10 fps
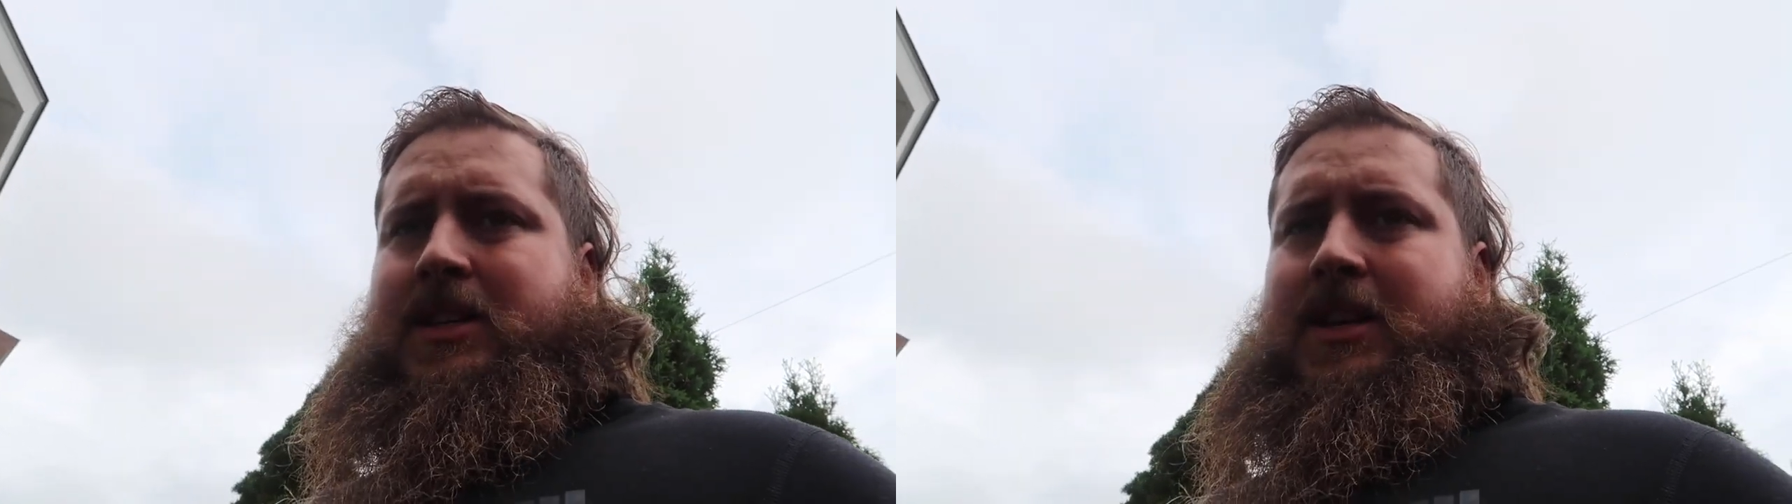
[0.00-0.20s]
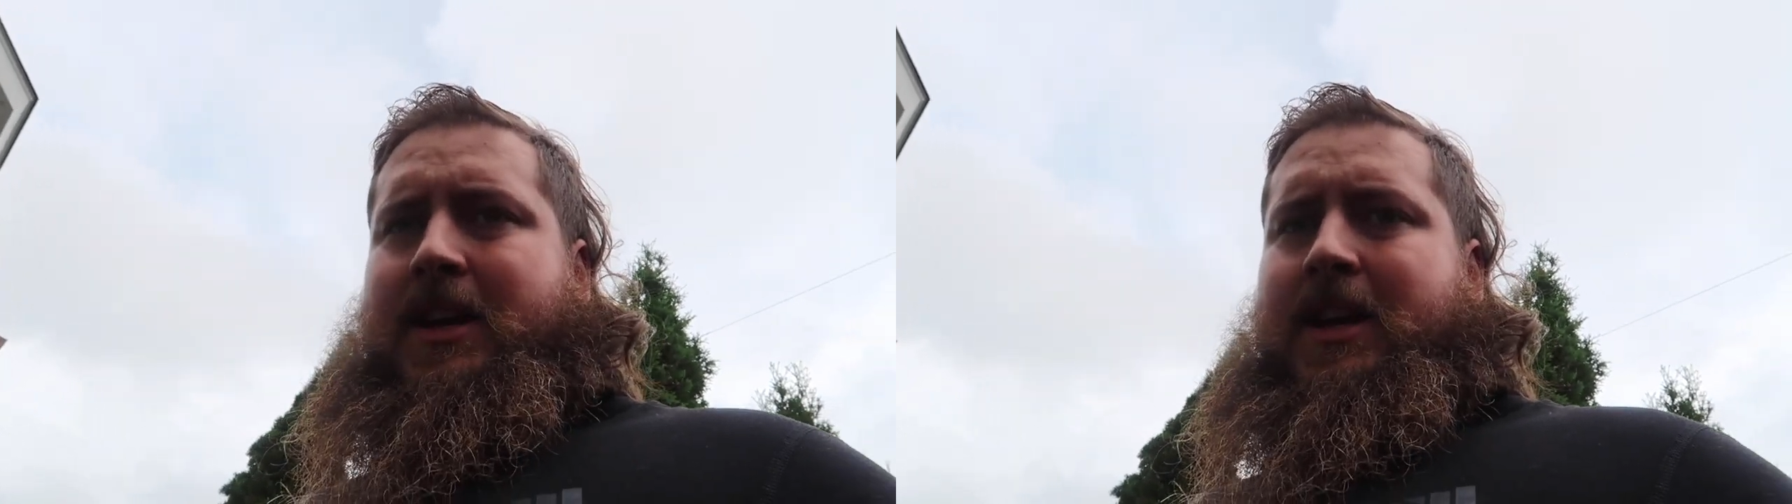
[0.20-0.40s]

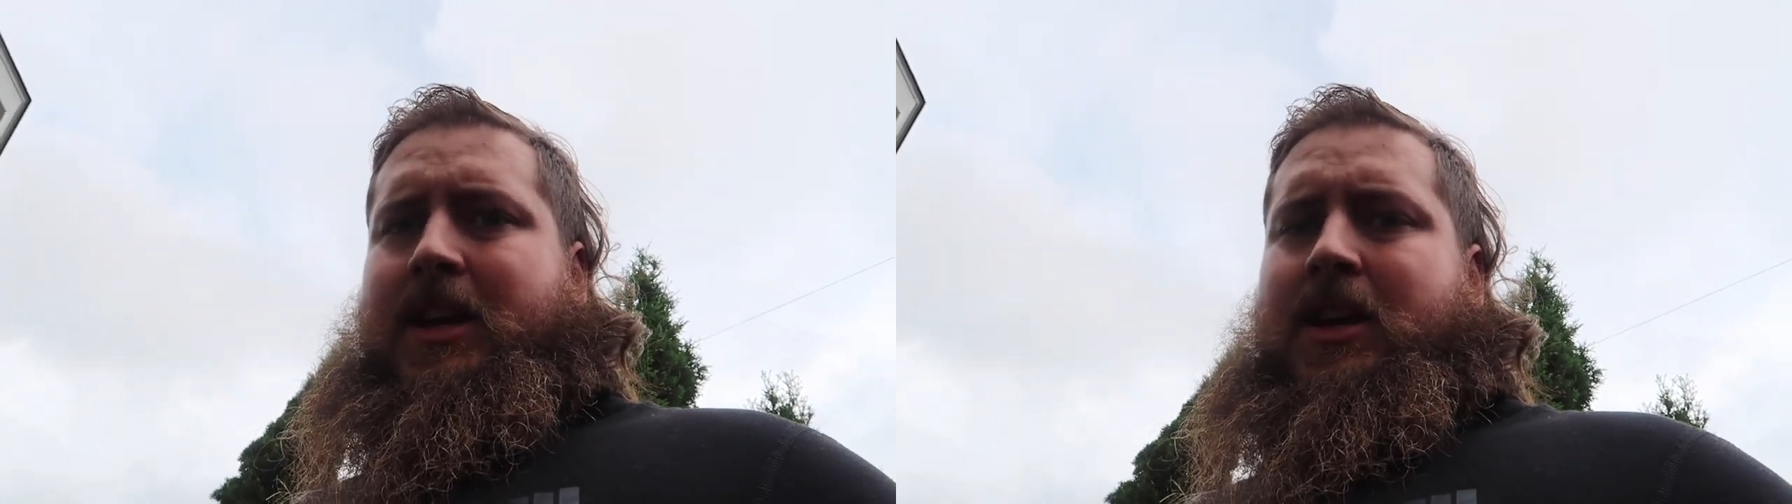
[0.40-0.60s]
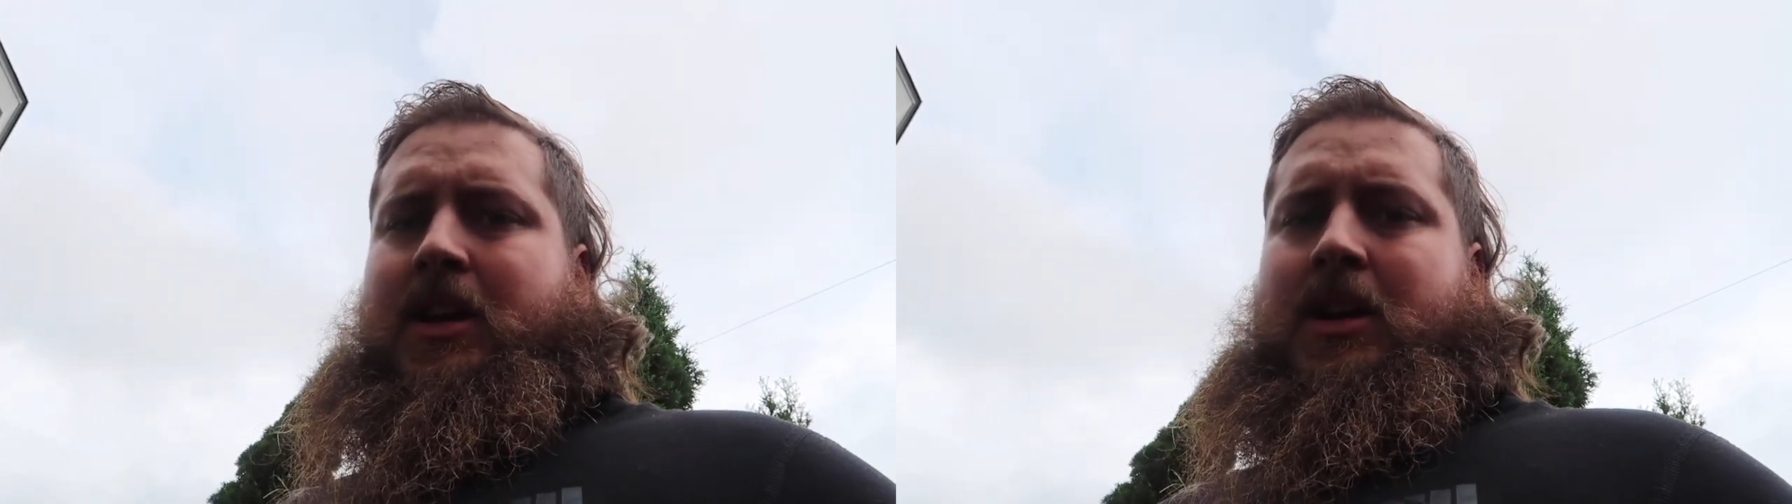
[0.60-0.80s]

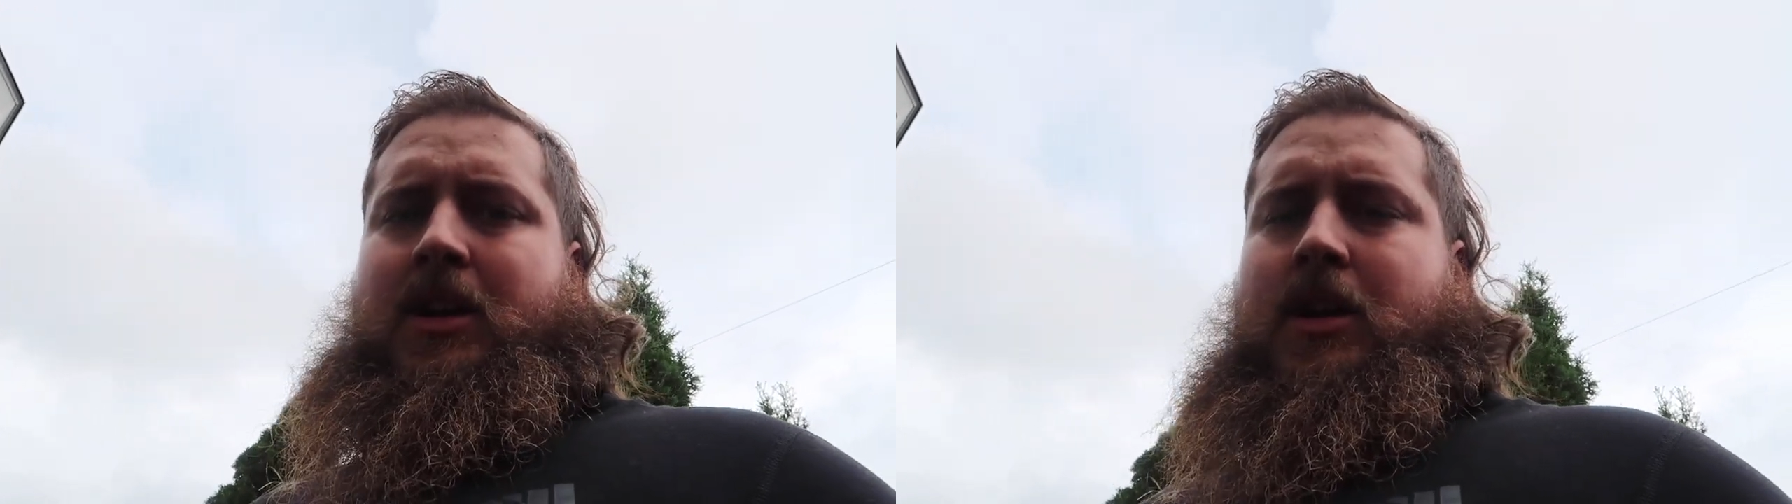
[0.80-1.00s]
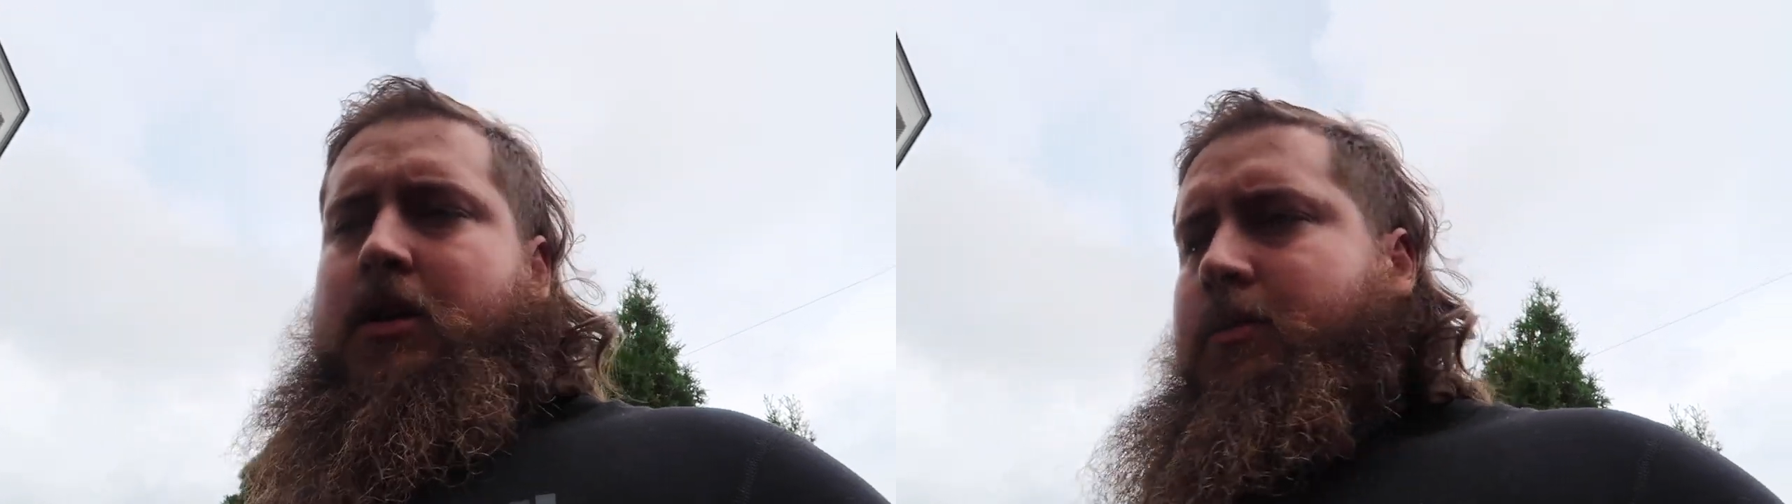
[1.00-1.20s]
Today
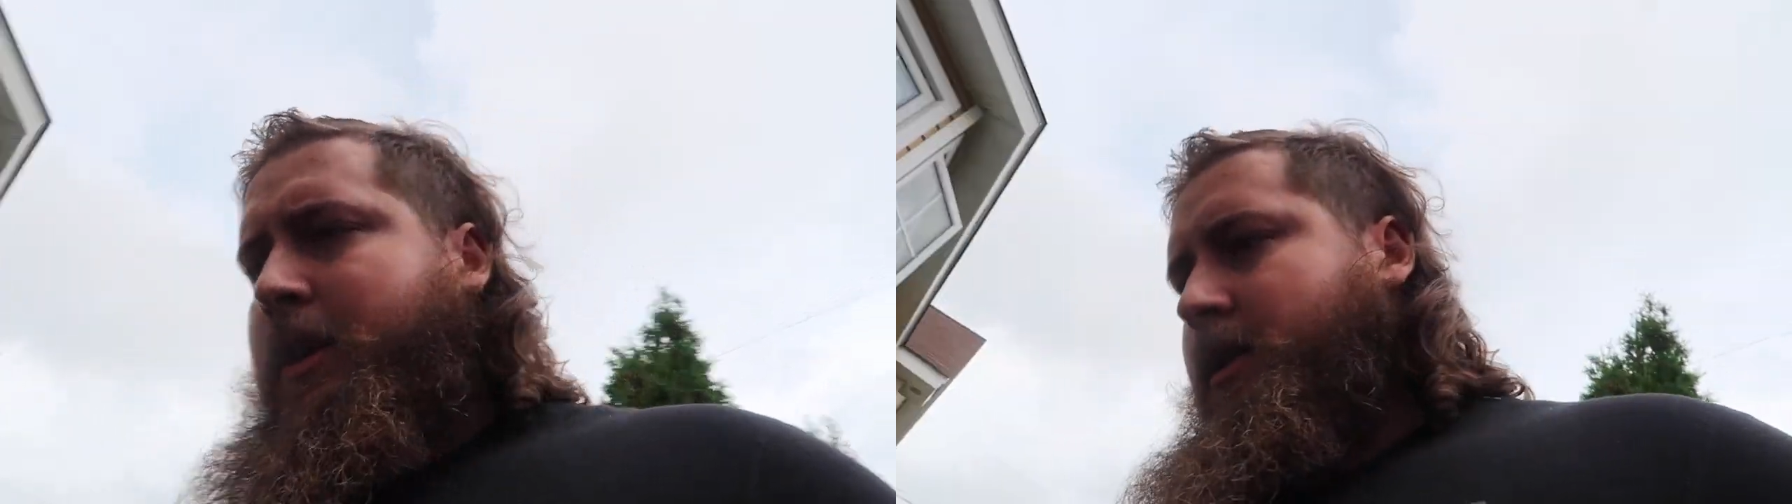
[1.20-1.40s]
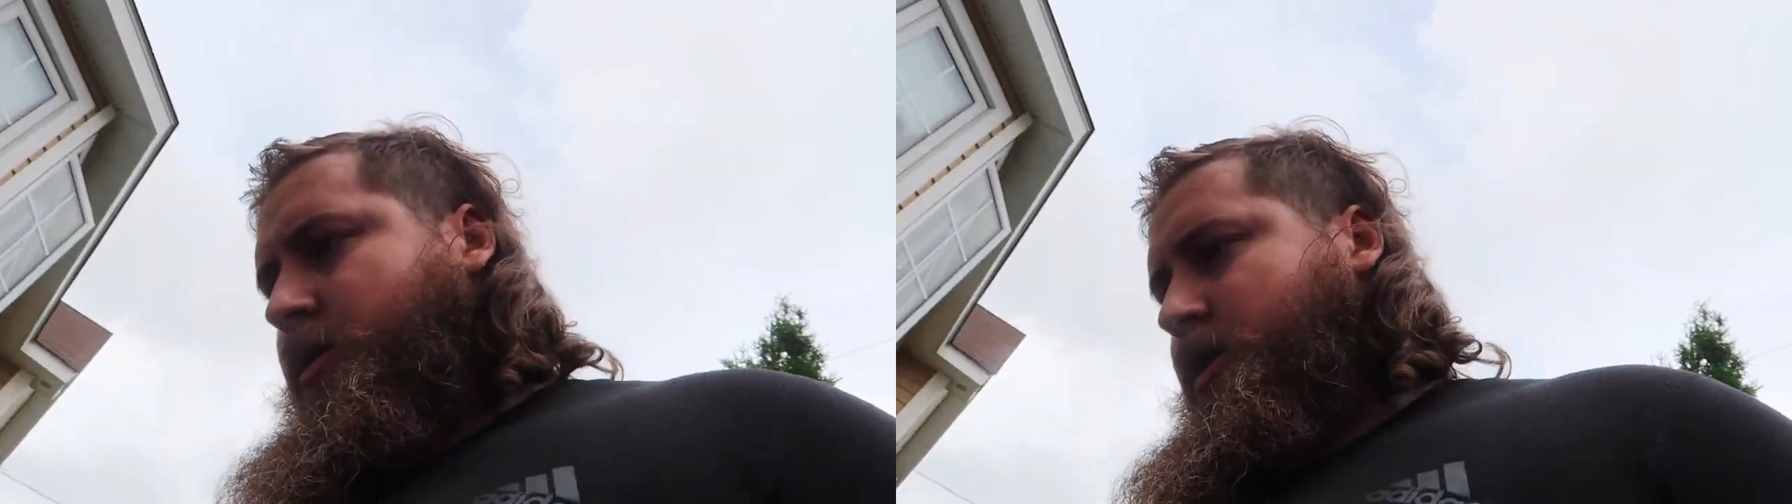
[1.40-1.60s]
I'm getting